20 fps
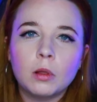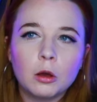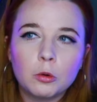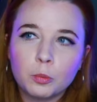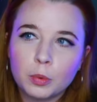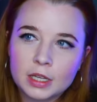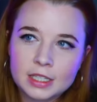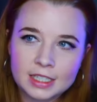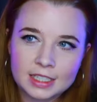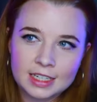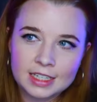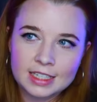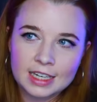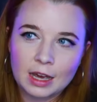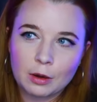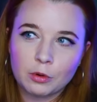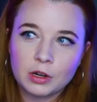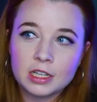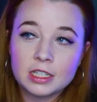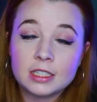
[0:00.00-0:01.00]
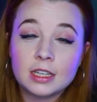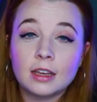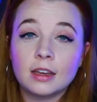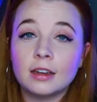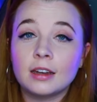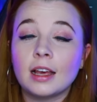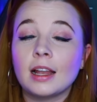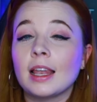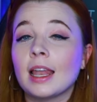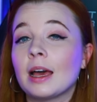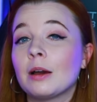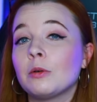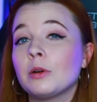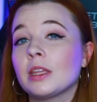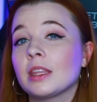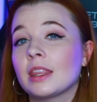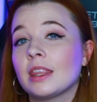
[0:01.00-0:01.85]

blockbusters now, and in turn allowing